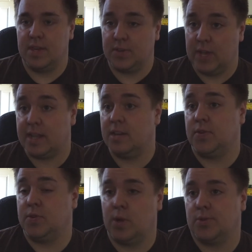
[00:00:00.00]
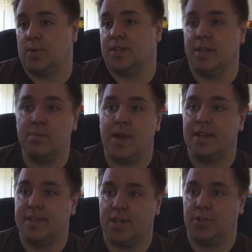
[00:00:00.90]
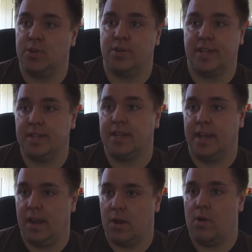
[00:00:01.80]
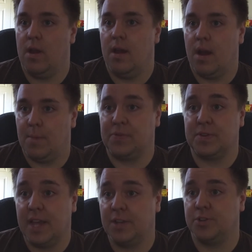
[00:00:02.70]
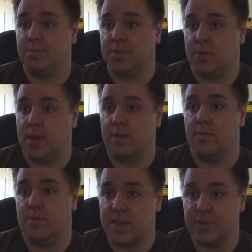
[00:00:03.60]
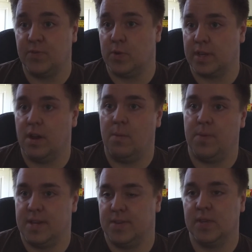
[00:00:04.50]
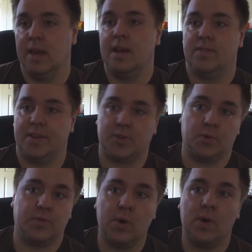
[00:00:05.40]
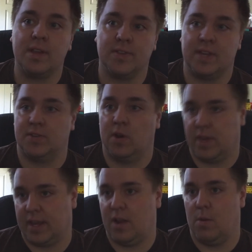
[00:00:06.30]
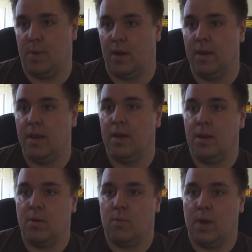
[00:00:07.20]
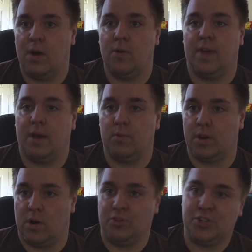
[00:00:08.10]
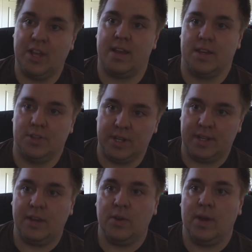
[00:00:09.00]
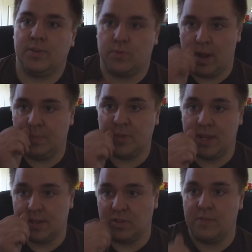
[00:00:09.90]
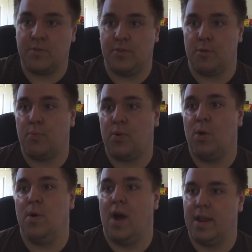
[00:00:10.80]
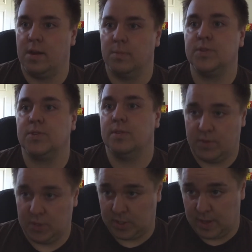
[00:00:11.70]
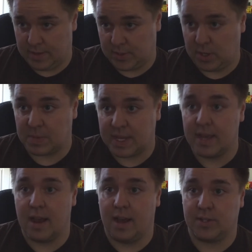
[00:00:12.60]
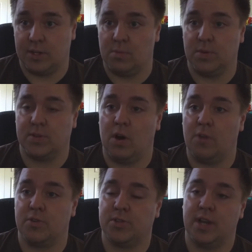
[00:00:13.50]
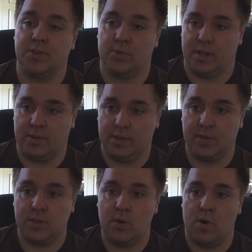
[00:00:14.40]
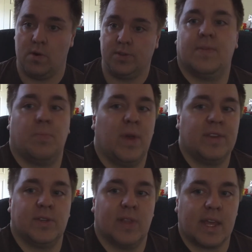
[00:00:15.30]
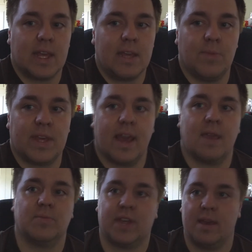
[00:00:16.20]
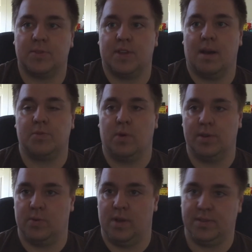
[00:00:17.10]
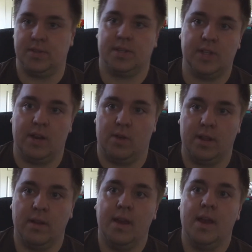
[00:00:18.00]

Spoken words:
The executives at Toys R Us didn't pay attention or didn't care about the tension between these feuding companies. They sold toys, and that's all they care about. Well, that would all change. Nintendo has reps that deliver their promo items and some kiosks and almost all their signs directly to the stores. Places like EB Games, GameStop, Toys R Us, etc.